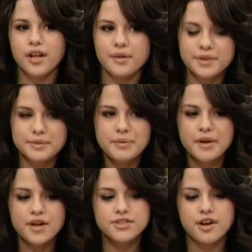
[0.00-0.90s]
Well, I mean, my
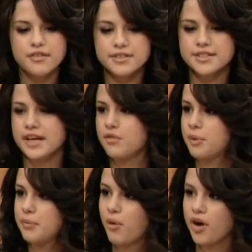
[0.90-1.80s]
parents obviously have
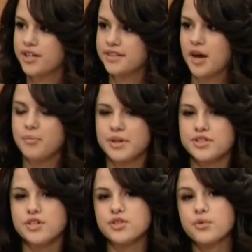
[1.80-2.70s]
a big part in that, but
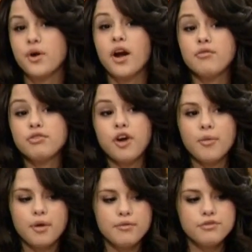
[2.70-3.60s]
it's also where I'm
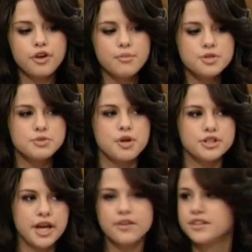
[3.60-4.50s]
from. I'm from a
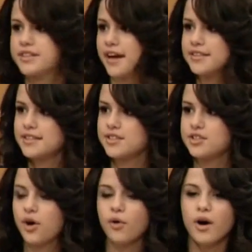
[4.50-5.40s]
small town in Texas.
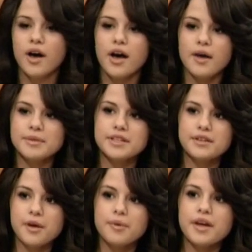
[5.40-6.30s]
So, I
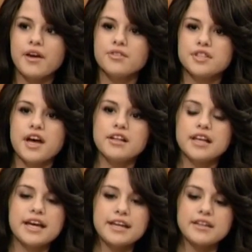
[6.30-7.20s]
mean, coming out to
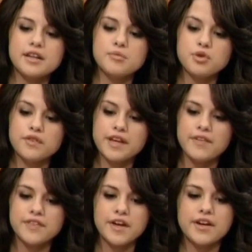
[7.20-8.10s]
LA and, and moving
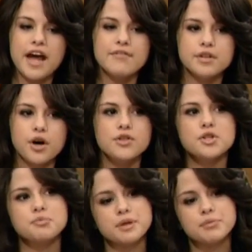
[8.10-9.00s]
out there and having all
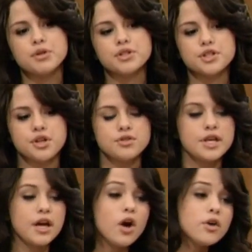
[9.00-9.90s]
these people, you know,
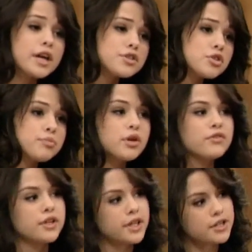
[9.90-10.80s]
say, oh, yes, you're
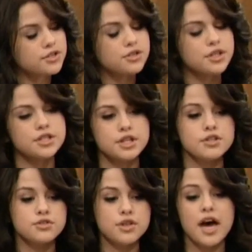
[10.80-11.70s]
perfect. Yes, you're this.
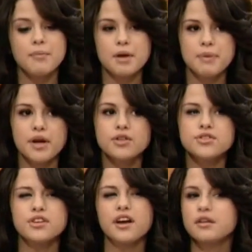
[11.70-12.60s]
Yes, you're that. My
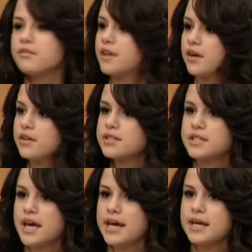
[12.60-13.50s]
parents are kind of there to
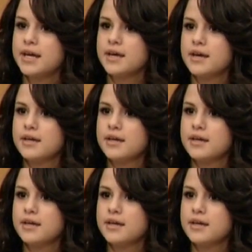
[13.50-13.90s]
say,